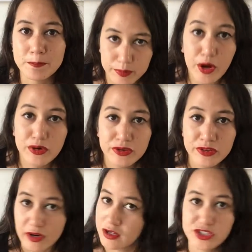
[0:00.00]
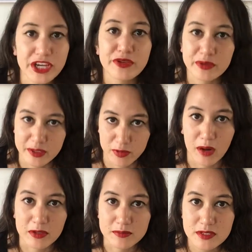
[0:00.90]
Both are genuinely
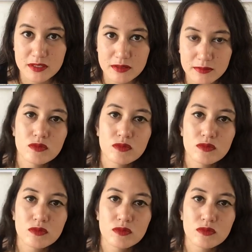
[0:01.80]
problems.